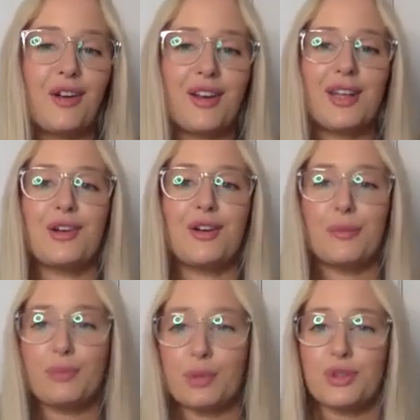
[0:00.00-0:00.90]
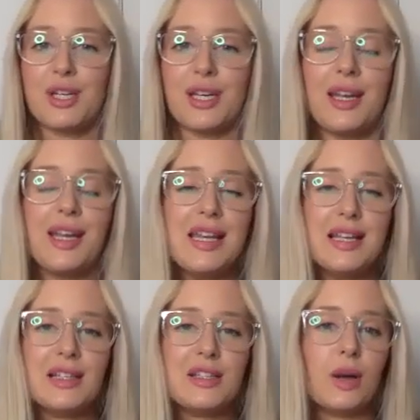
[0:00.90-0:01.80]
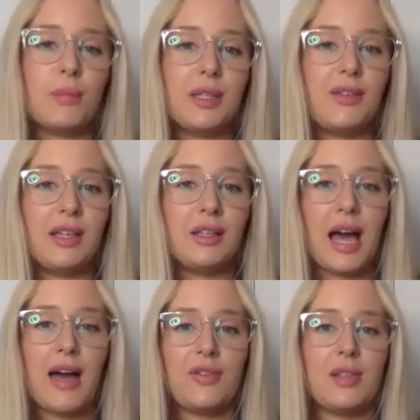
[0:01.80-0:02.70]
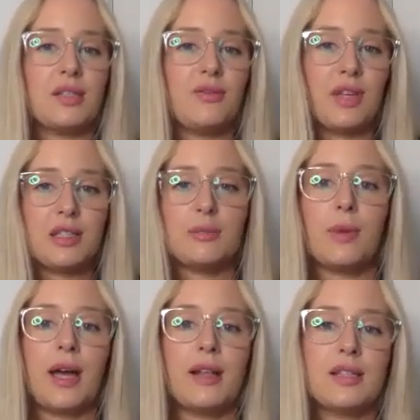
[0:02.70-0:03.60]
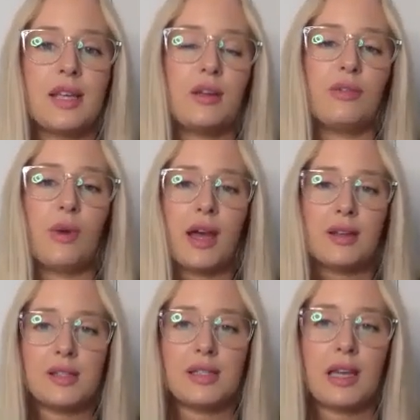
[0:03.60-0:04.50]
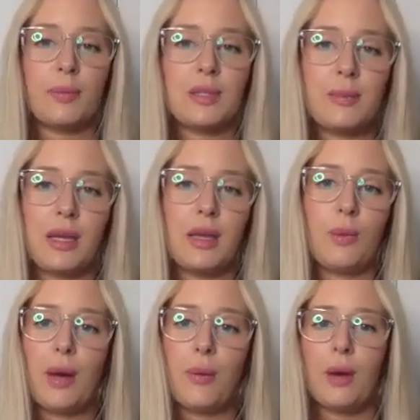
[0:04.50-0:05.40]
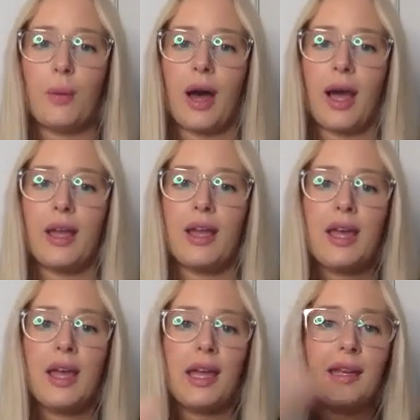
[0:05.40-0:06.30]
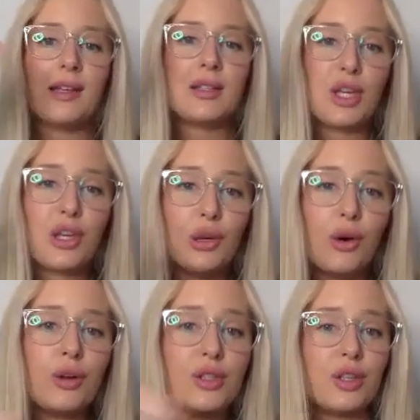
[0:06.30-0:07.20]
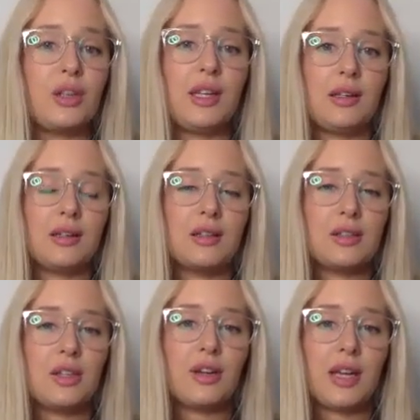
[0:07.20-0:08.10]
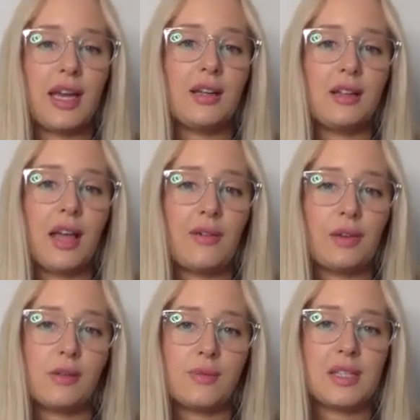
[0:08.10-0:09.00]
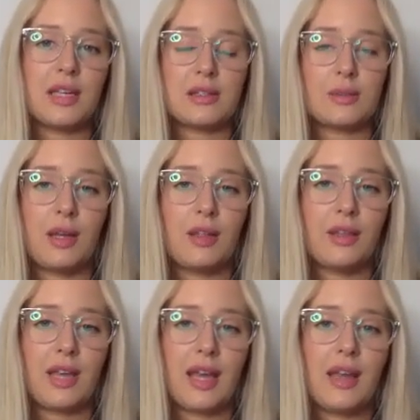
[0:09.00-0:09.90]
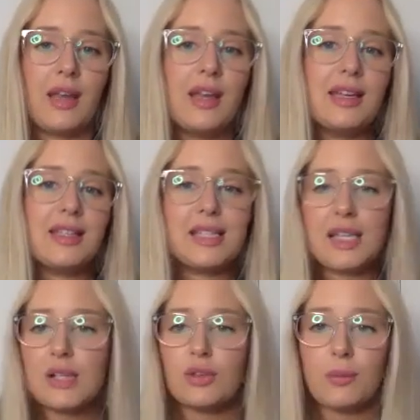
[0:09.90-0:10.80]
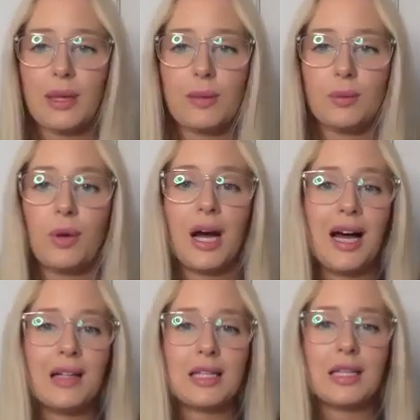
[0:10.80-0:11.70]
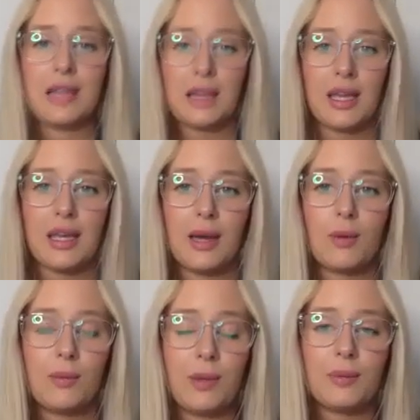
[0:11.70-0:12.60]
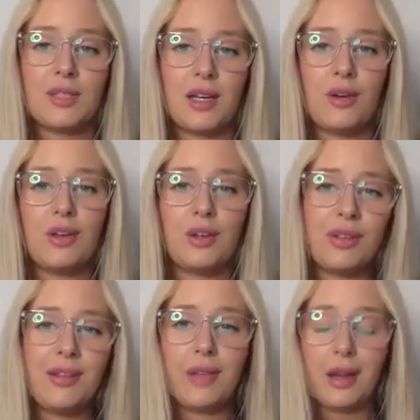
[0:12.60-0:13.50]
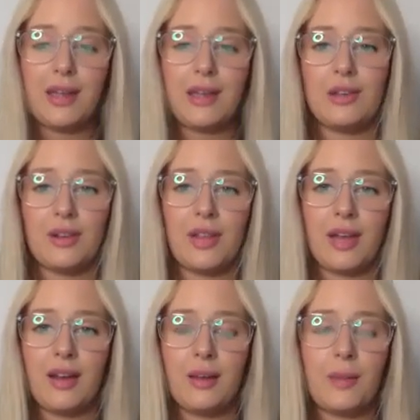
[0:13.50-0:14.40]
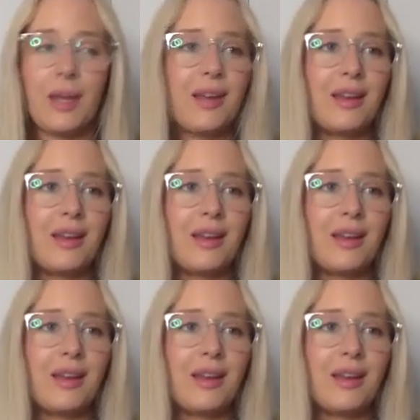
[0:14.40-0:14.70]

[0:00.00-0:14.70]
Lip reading: owning their own bullshit, stop living life in this victim mindset of, why does this happen to me? Why? It is your duty to create a life you're obsessed with. Okay, successful people aren't lucky. Like, when people say, oh, you're really lucky to do that, I'm like,